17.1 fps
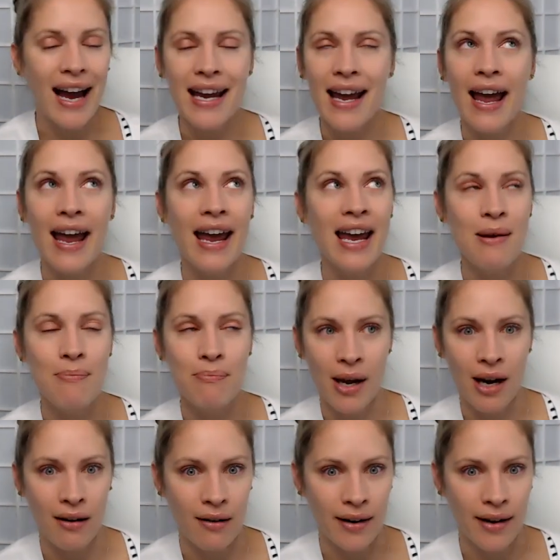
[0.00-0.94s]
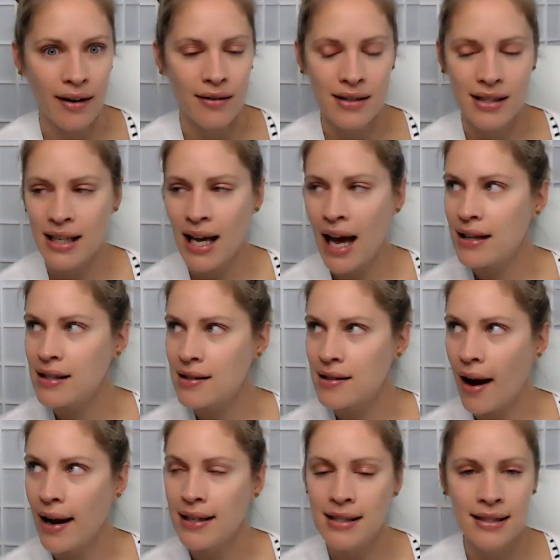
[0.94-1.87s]
I hate barriers.
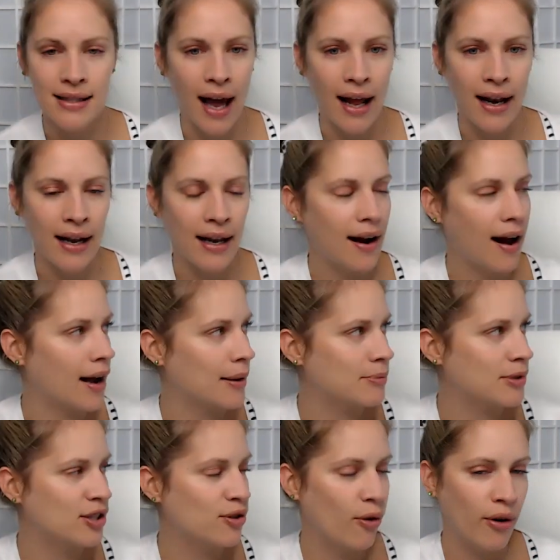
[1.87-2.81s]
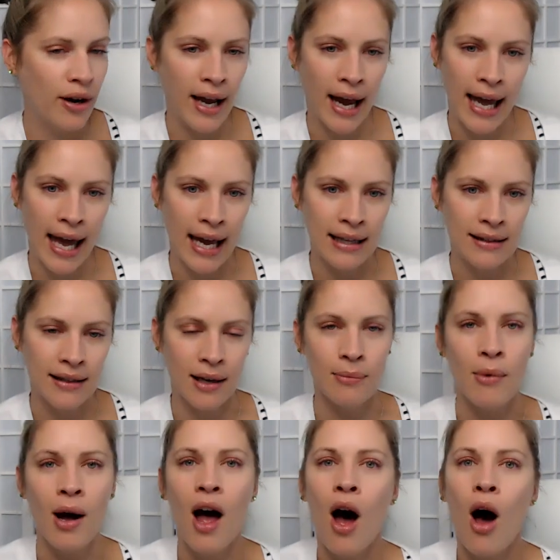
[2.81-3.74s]
Yes, I said it. I'm sorry, I hate
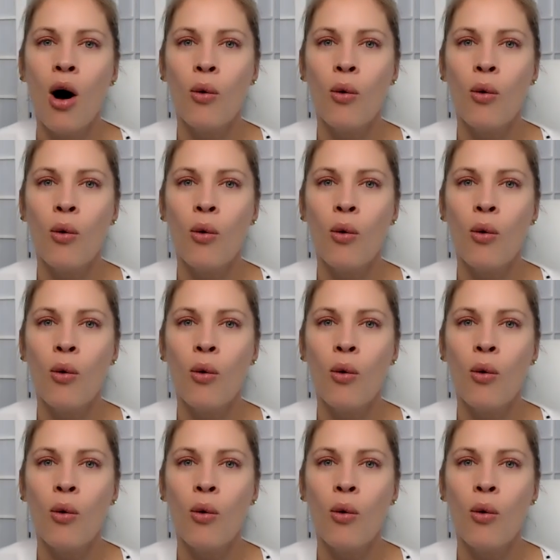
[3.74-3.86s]
them.